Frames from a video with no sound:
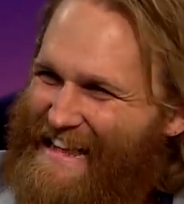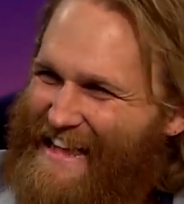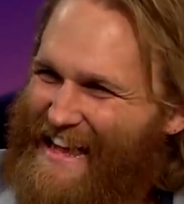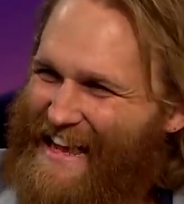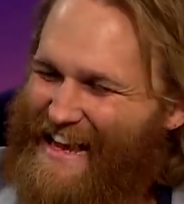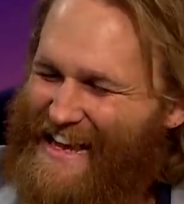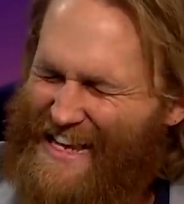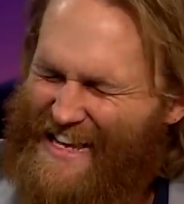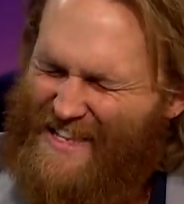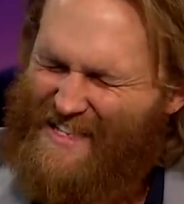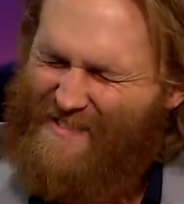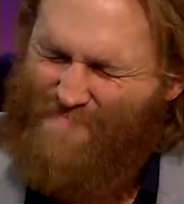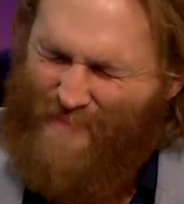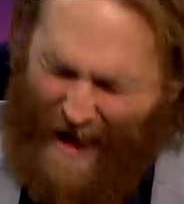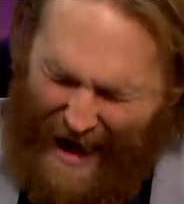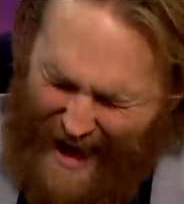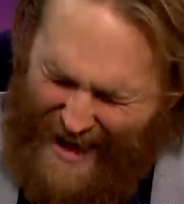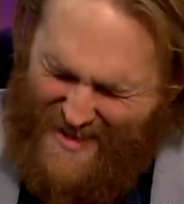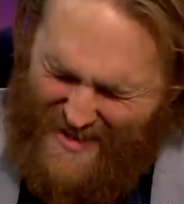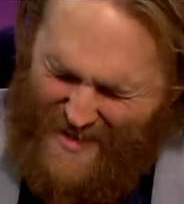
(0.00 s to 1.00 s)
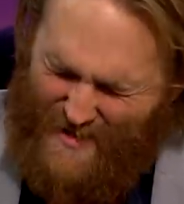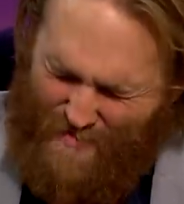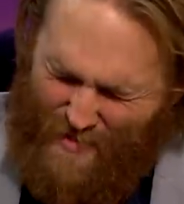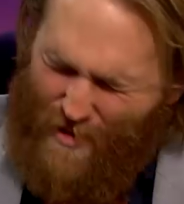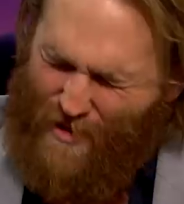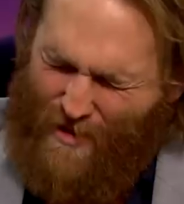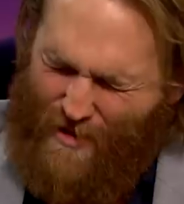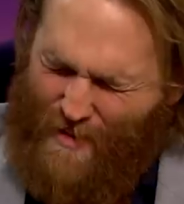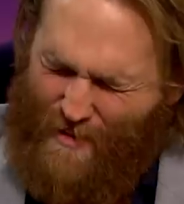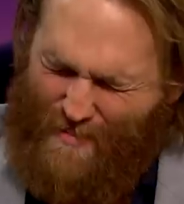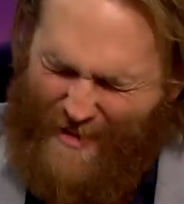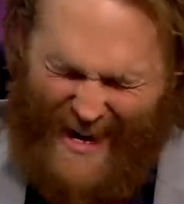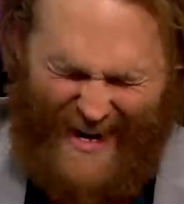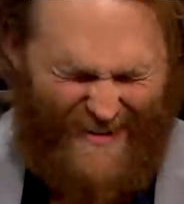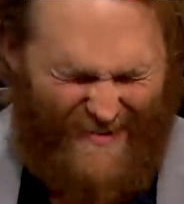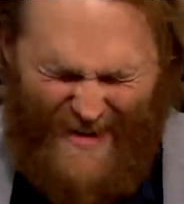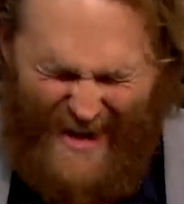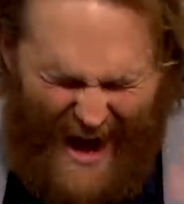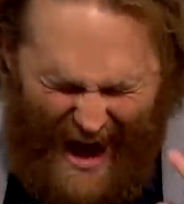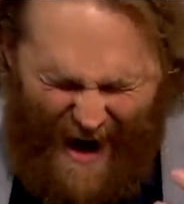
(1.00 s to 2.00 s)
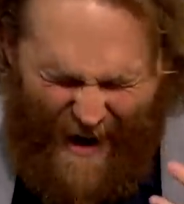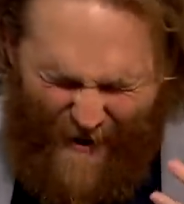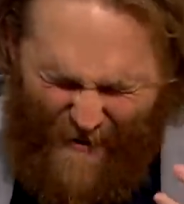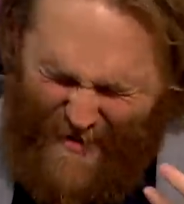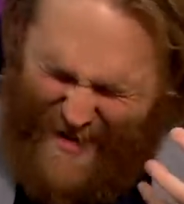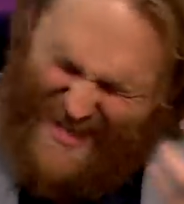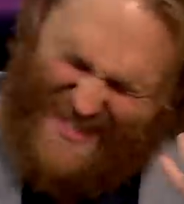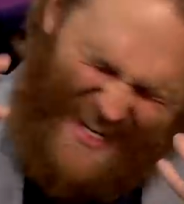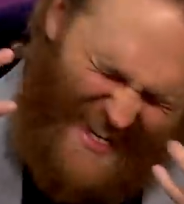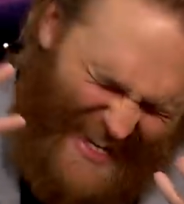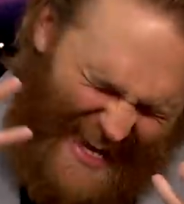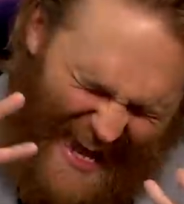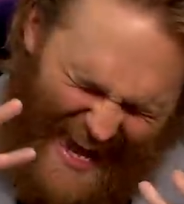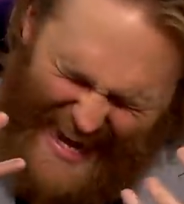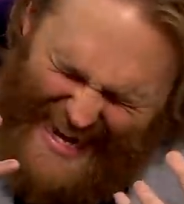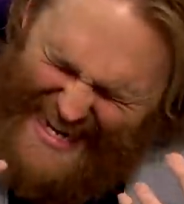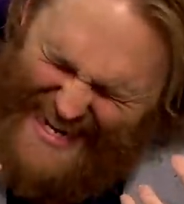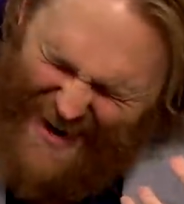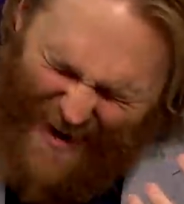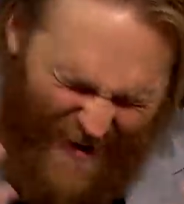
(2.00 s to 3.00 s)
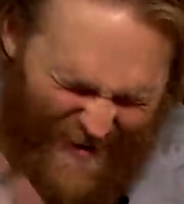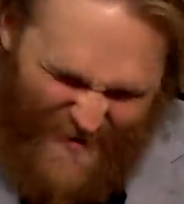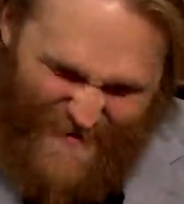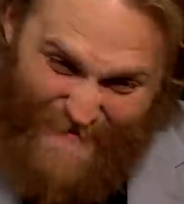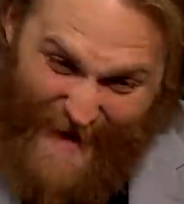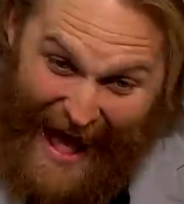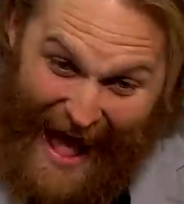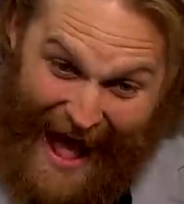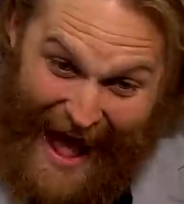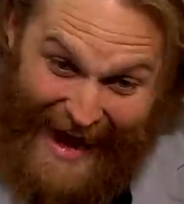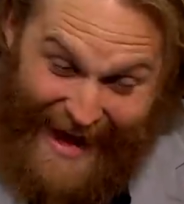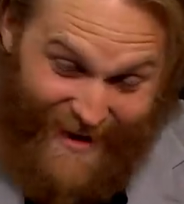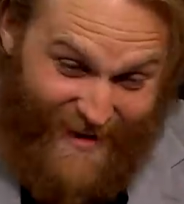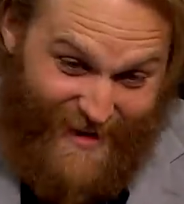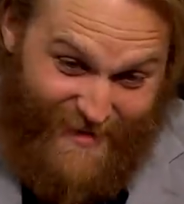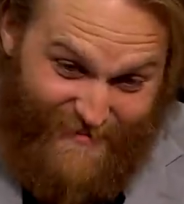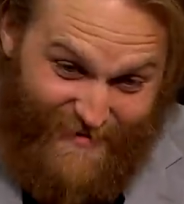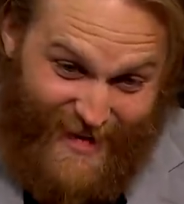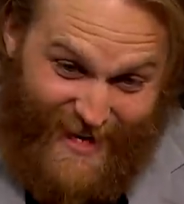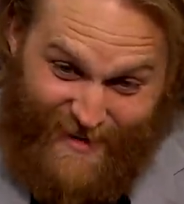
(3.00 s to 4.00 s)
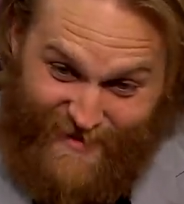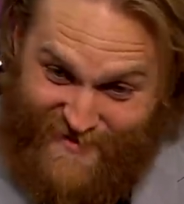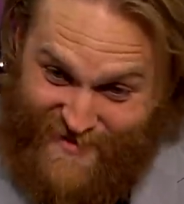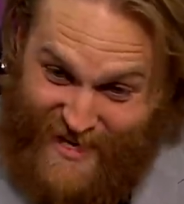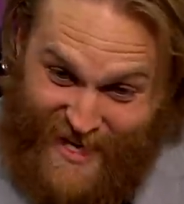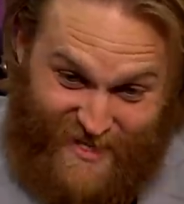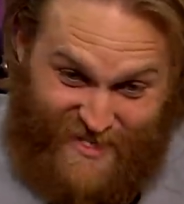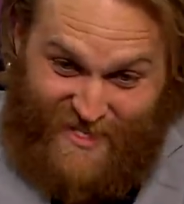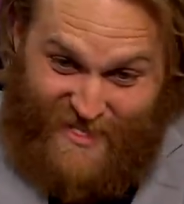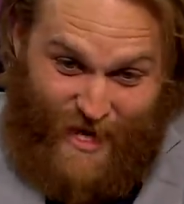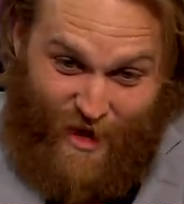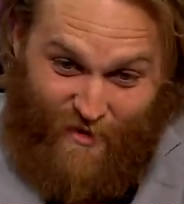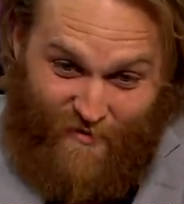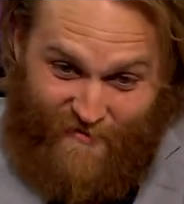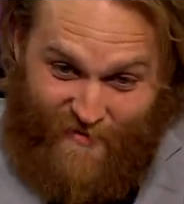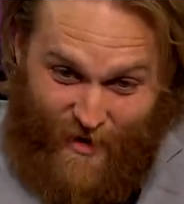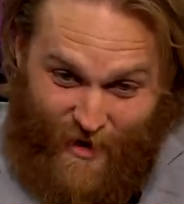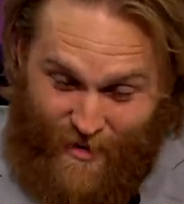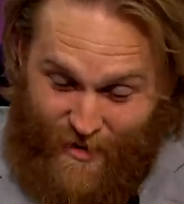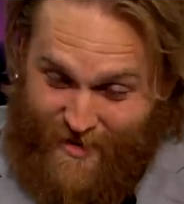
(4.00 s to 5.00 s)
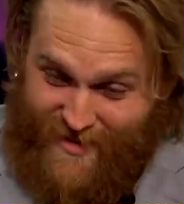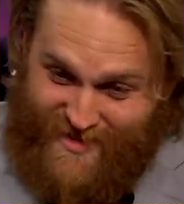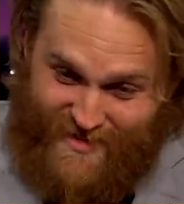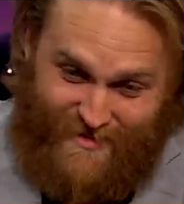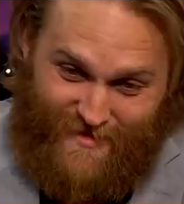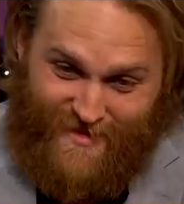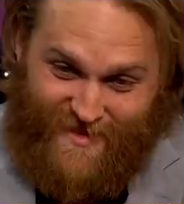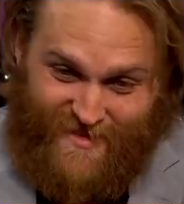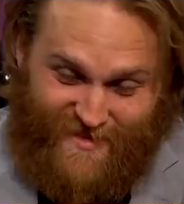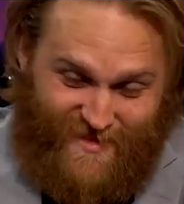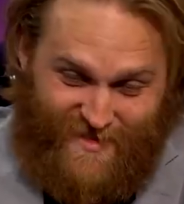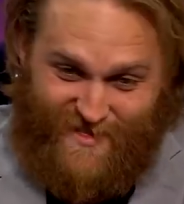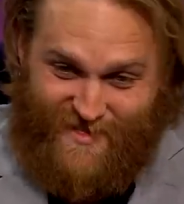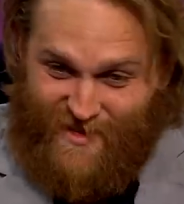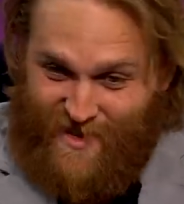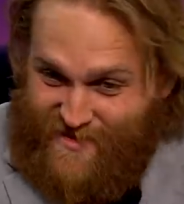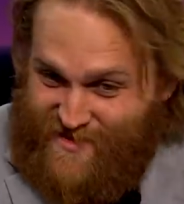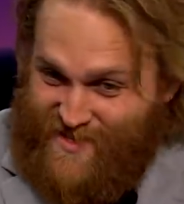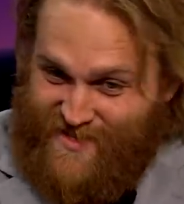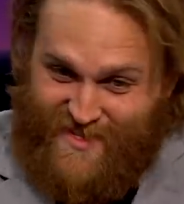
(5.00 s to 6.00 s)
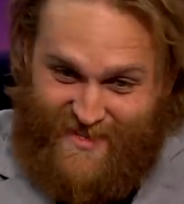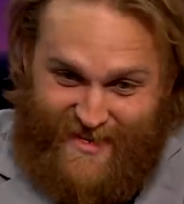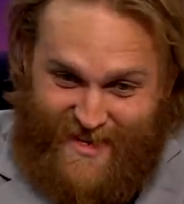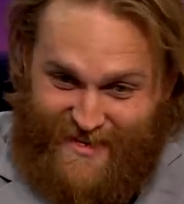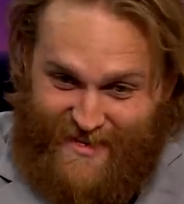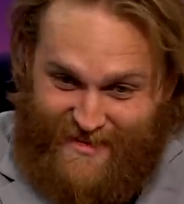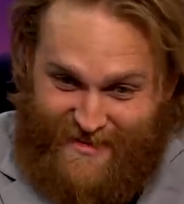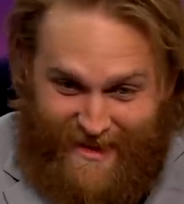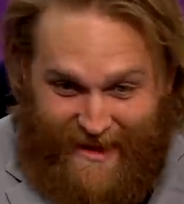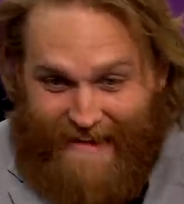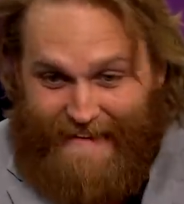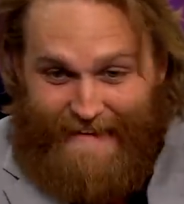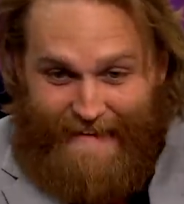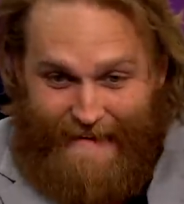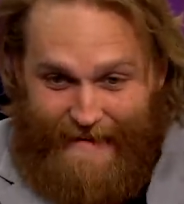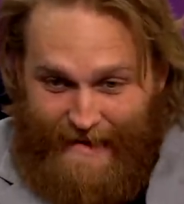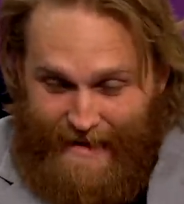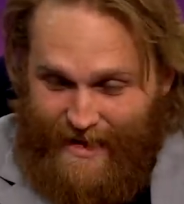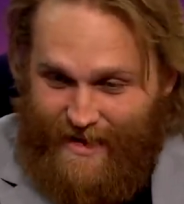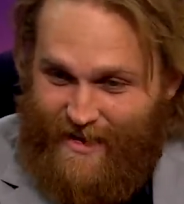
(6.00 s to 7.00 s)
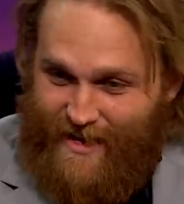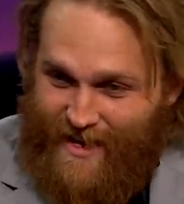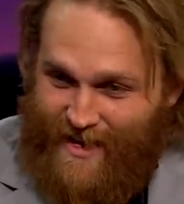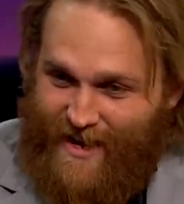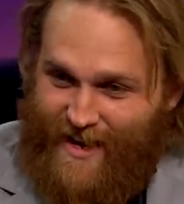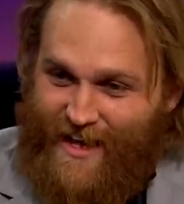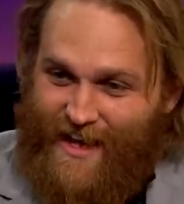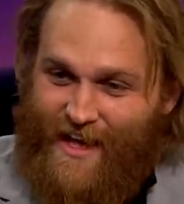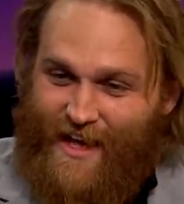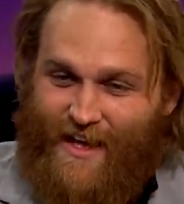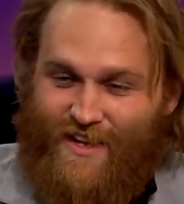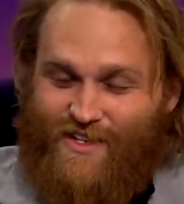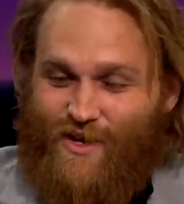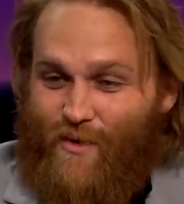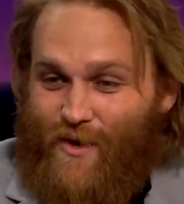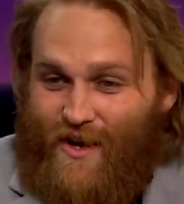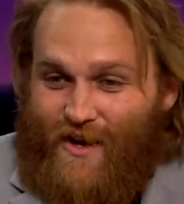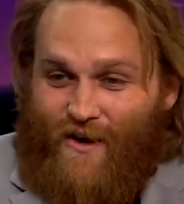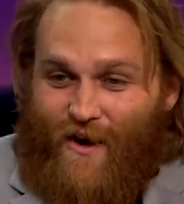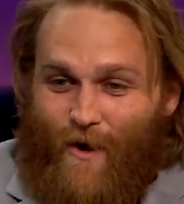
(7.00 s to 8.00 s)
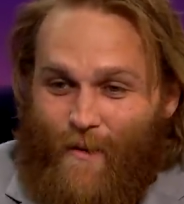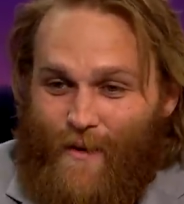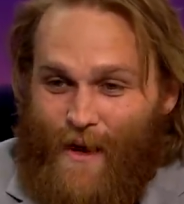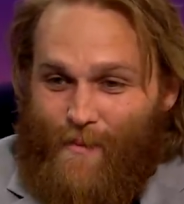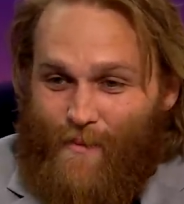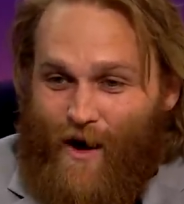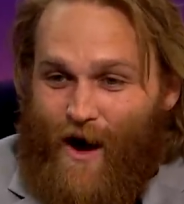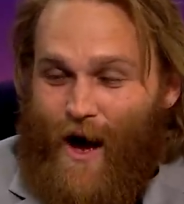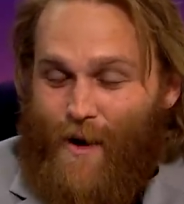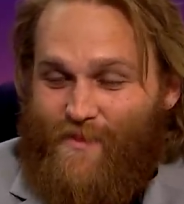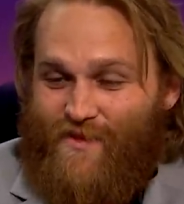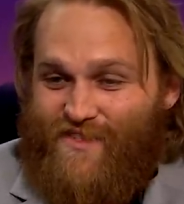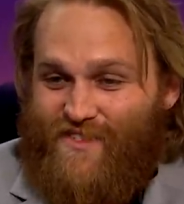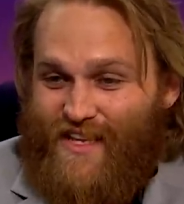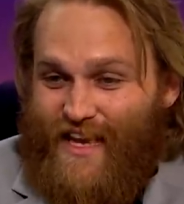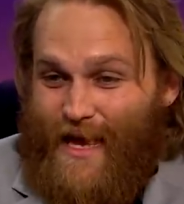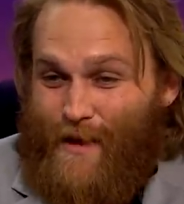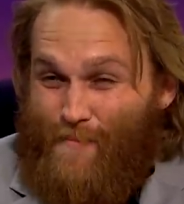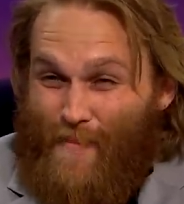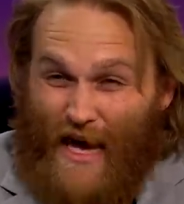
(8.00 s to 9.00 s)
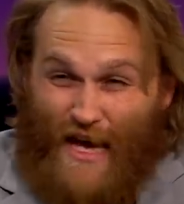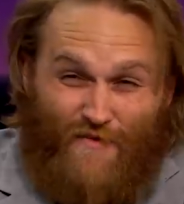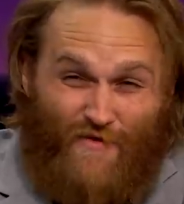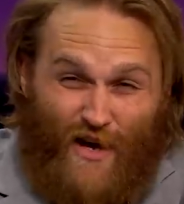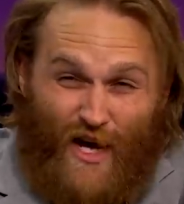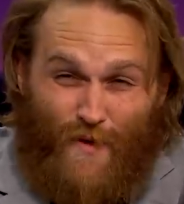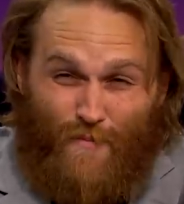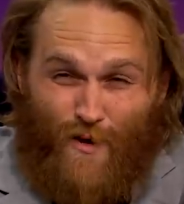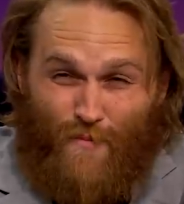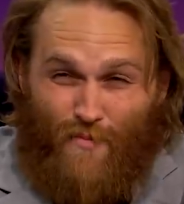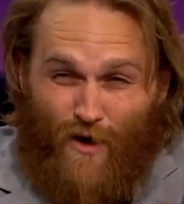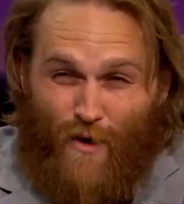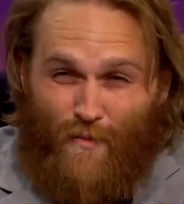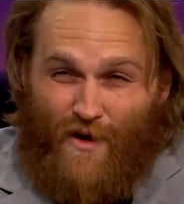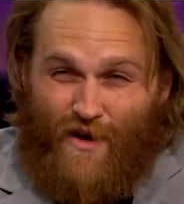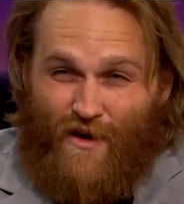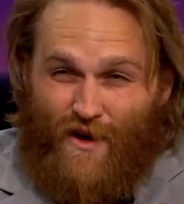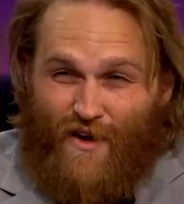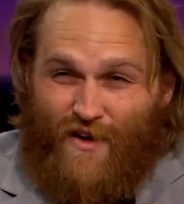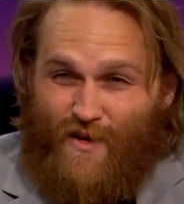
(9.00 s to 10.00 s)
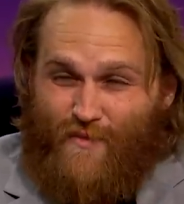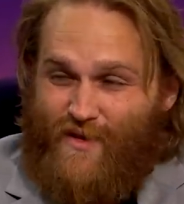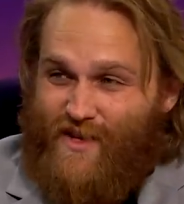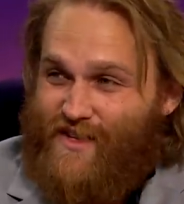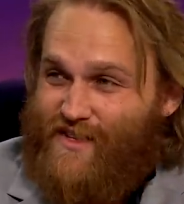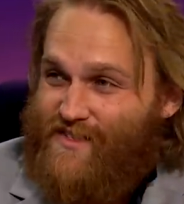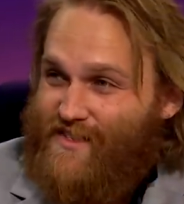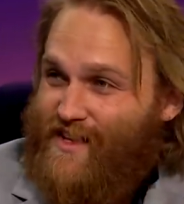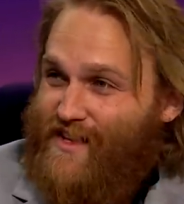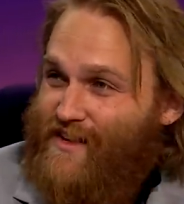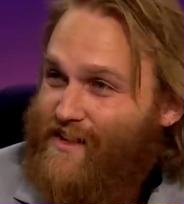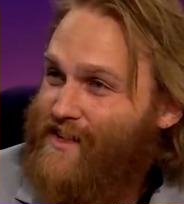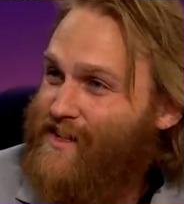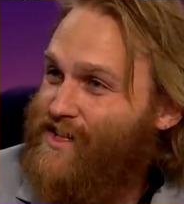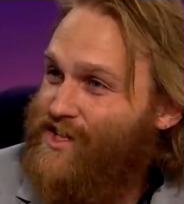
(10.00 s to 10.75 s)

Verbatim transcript: like, it's possible, but I don't know because I can't call him back. I don't have like a, not a cell phone. It's no, there's no Star 69 to London. Like, and yeah. I don't want to call my mom and say I might have hung up on Paul McCartney because then